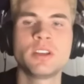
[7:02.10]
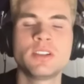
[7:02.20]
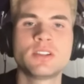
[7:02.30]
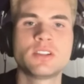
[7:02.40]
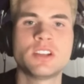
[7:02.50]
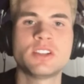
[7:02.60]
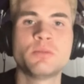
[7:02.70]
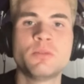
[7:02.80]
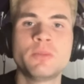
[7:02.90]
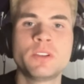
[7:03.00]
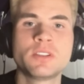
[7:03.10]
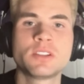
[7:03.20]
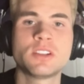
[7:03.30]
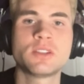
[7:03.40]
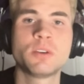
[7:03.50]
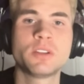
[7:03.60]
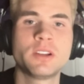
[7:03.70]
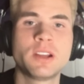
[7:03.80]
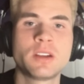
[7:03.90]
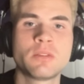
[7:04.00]
his movements, his
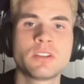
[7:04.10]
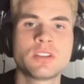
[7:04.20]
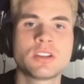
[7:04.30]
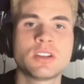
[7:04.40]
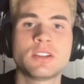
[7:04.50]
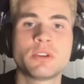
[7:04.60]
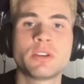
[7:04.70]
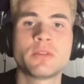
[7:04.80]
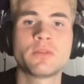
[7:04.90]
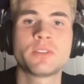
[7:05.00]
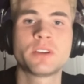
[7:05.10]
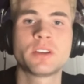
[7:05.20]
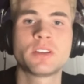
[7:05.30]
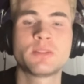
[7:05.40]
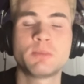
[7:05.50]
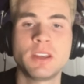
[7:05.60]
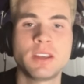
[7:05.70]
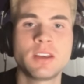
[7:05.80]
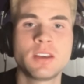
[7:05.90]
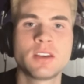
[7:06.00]
body language, his way of
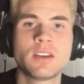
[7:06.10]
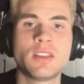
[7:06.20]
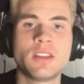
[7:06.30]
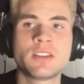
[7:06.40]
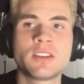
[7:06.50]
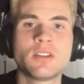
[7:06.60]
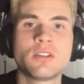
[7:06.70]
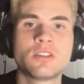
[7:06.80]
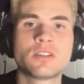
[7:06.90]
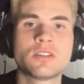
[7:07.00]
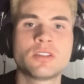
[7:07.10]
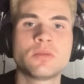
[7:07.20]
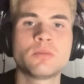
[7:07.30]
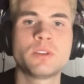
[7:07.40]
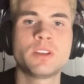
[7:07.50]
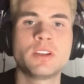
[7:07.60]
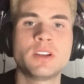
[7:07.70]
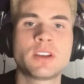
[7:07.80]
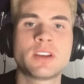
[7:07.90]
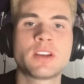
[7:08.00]
speaking. And that can also be
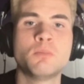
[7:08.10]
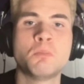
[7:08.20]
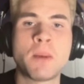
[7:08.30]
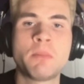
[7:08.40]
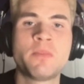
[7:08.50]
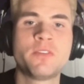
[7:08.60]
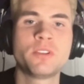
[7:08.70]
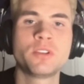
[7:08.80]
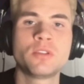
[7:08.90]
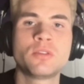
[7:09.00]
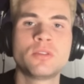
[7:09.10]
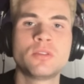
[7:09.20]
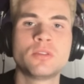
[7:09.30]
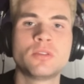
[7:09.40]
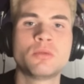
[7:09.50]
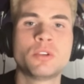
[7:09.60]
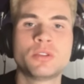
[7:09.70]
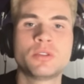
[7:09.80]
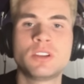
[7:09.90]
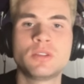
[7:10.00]
like a map for you to
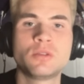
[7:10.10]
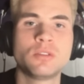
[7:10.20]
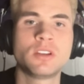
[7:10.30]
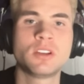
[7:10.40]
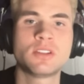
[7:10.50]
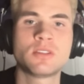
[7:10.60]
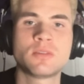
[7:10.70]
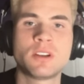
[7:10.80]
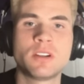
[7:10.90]
what you need to do increase your